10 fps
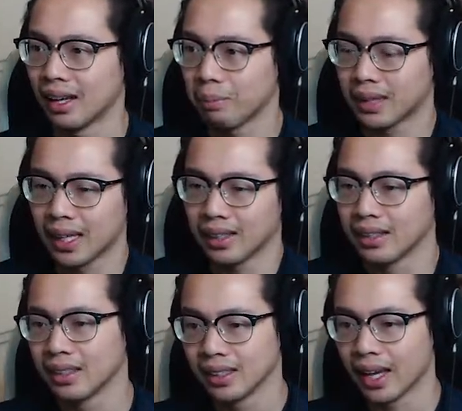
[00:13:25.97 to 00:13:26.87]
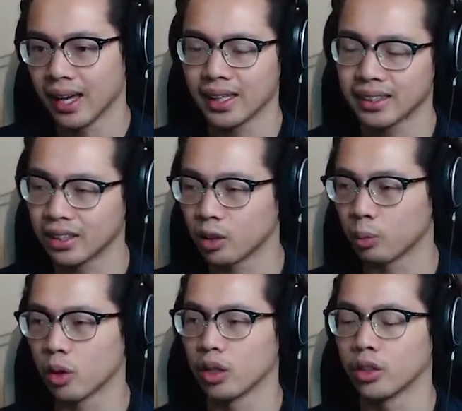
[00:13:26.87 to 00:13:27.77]
Uh, but then, I guess in the
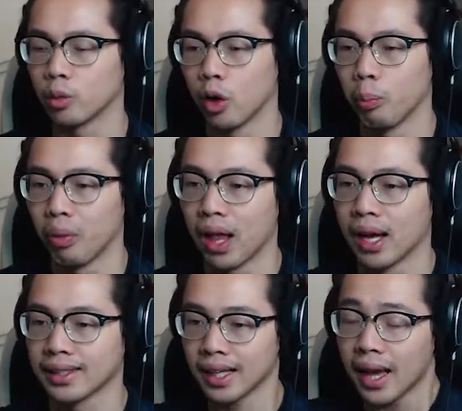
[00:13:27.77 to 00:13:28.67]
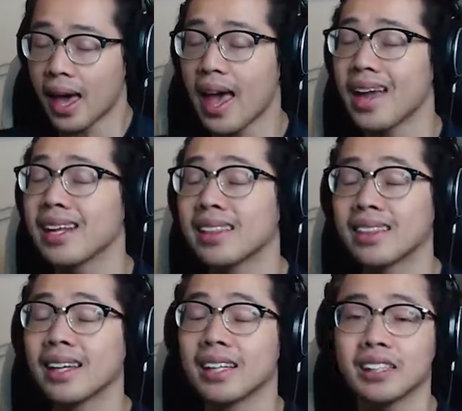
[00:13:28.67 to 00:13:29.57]
world of Roblox,
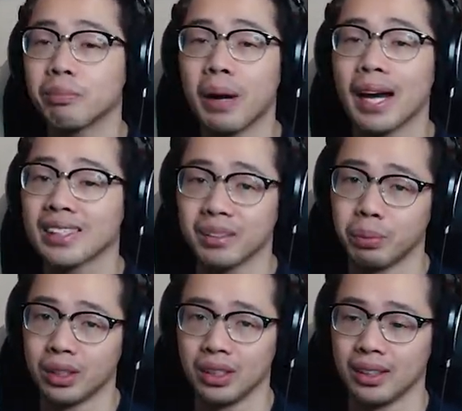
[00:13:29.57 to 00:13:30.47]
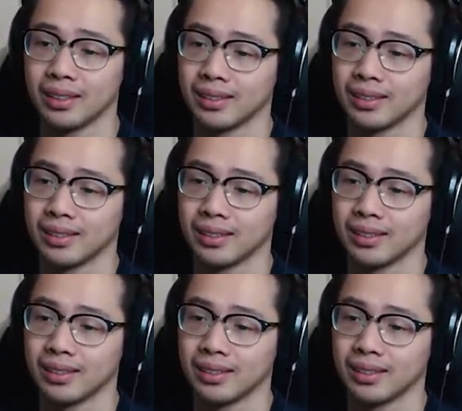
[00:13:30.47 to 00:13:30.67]
anything is possible.